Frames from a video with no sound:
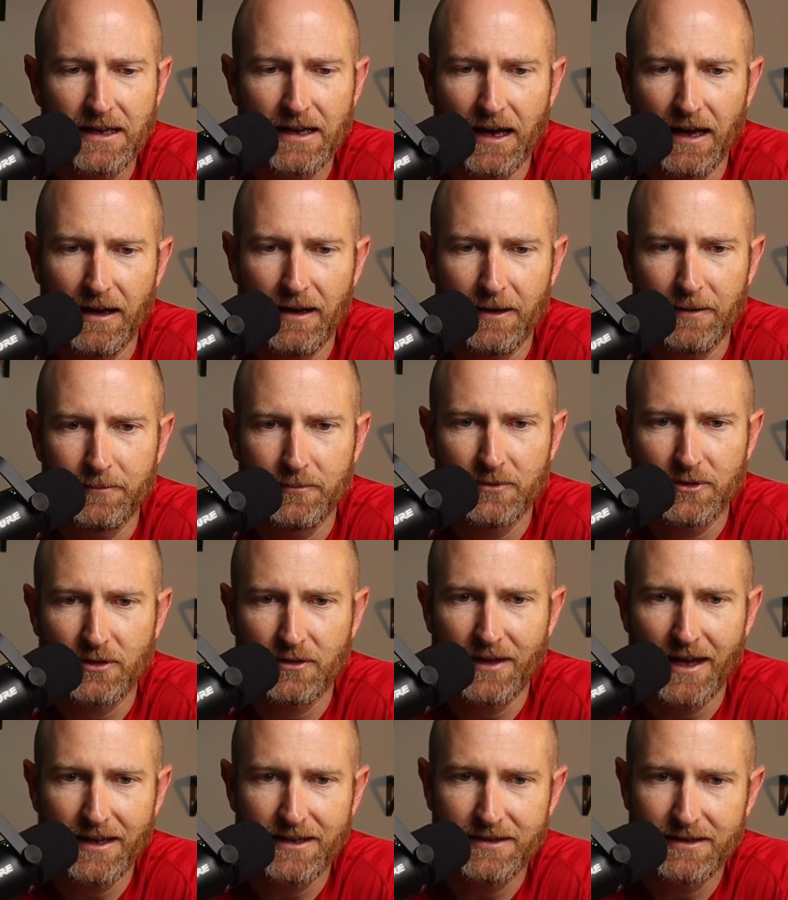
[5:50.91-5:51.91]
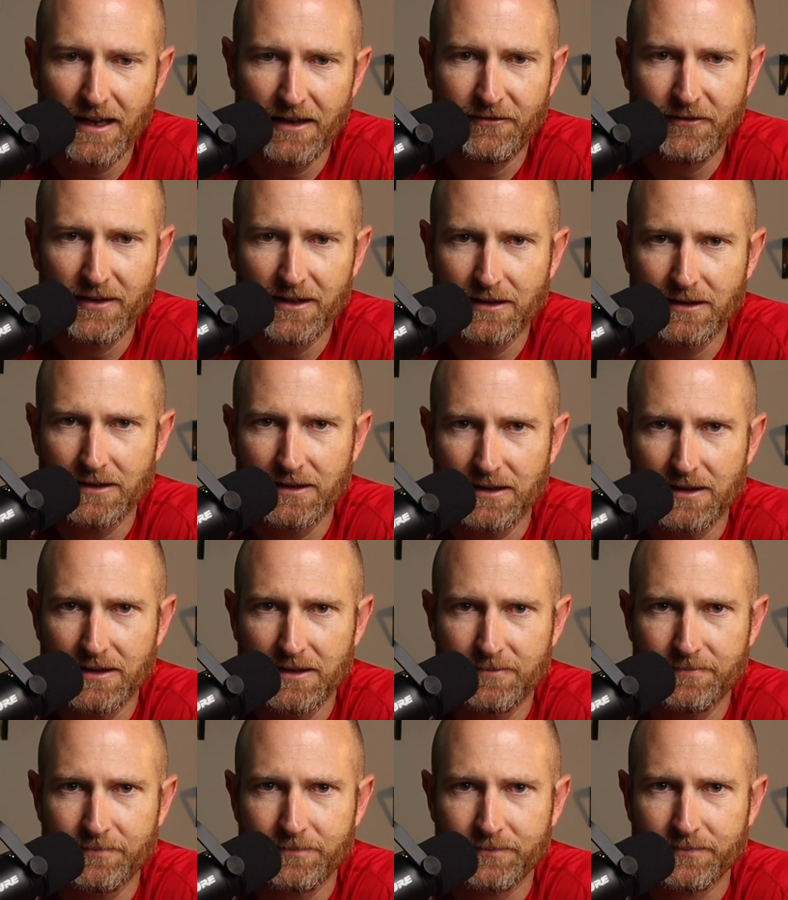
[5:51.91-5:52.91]
So that
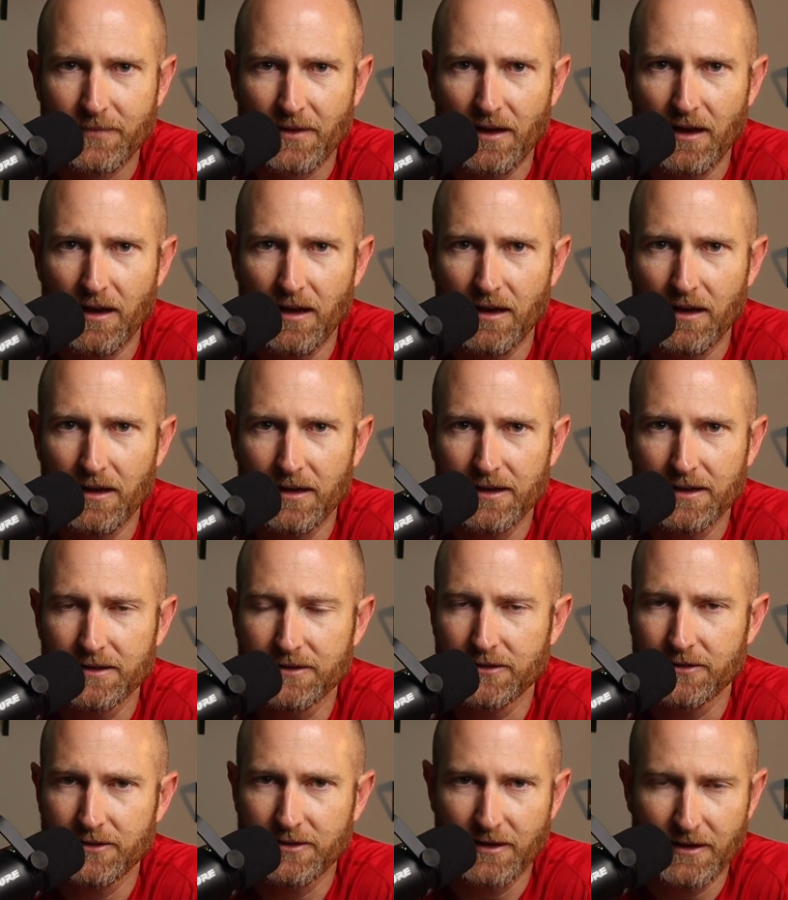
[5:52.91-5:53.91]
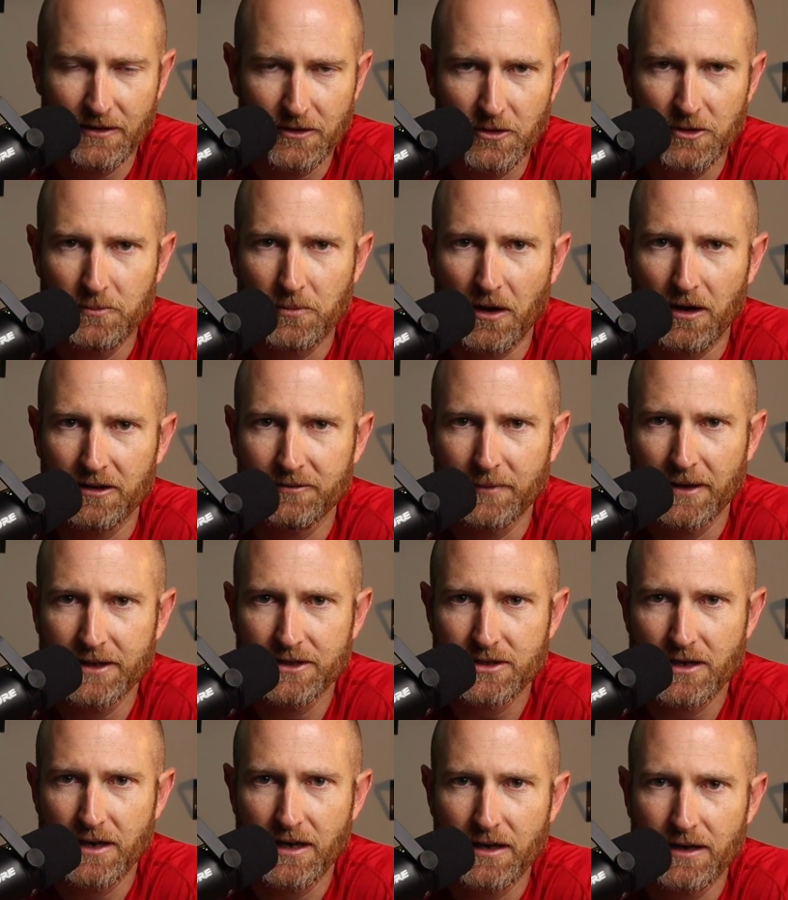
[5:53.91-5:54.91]
definitely is a good part of my
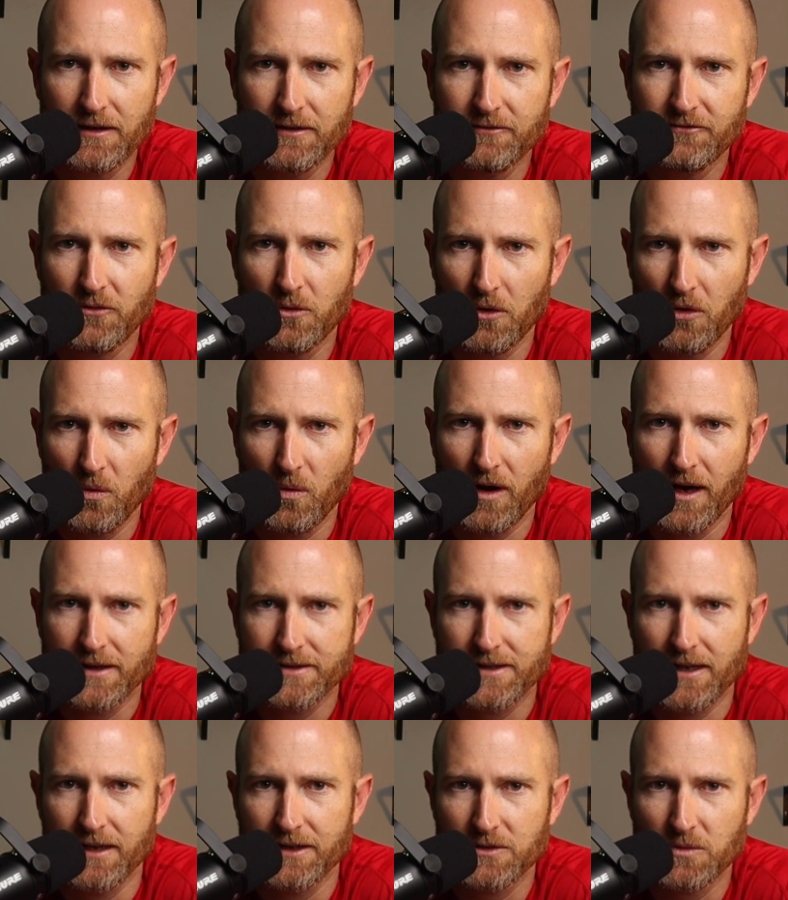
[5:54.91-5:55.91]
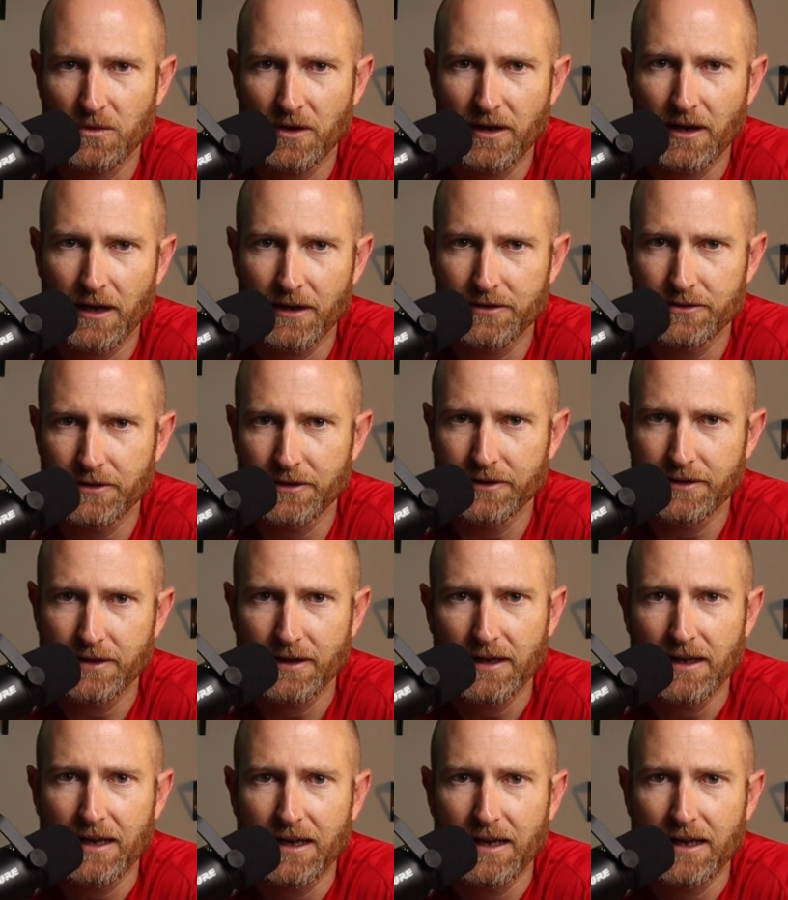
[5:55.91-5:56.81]
training for the Wasatch 100.